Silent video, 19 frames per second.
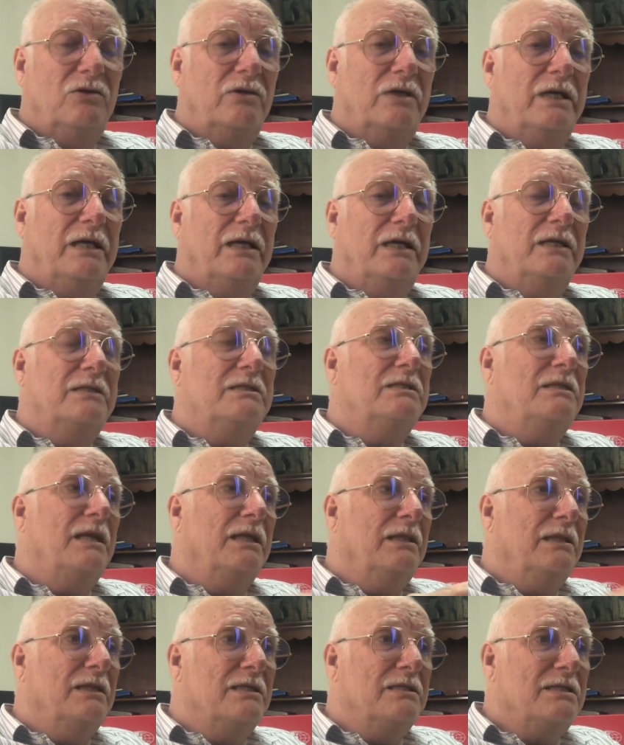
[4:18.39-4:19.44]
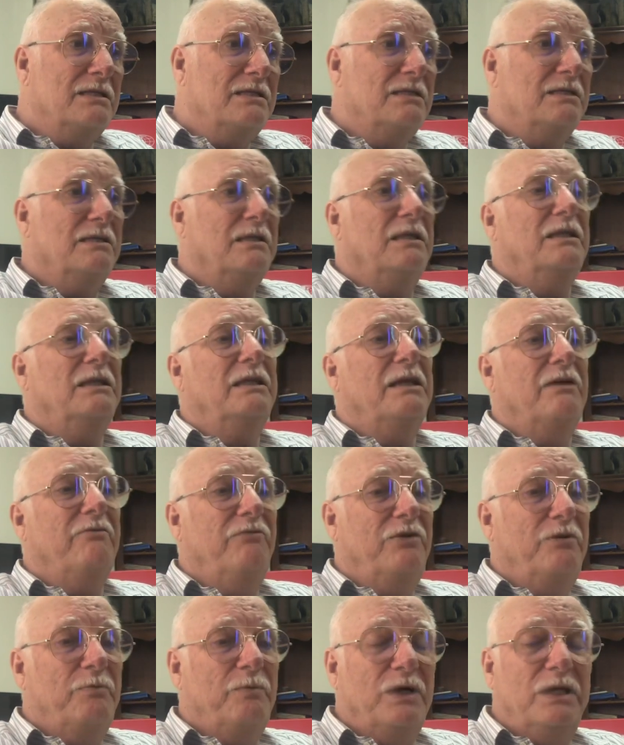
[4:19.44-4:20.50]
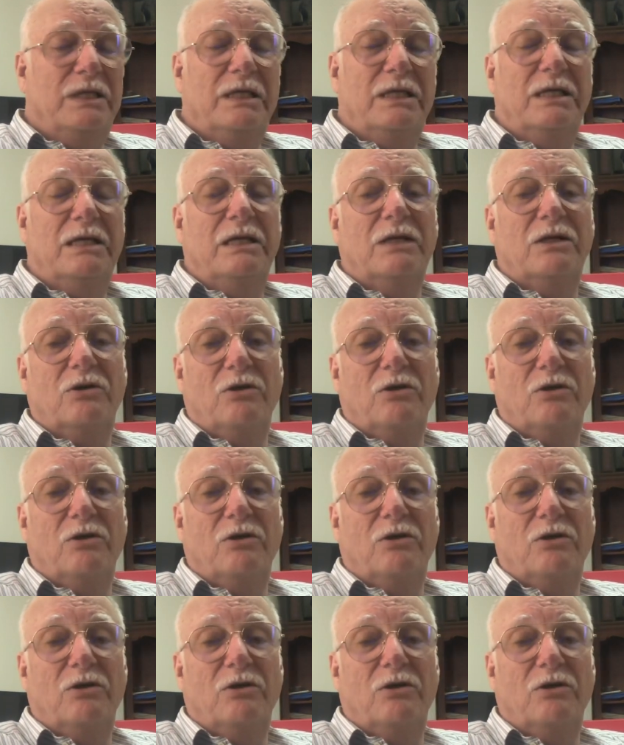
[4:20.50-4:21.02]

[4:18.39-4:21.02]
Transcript: Okay, it's not necessary that everybody in a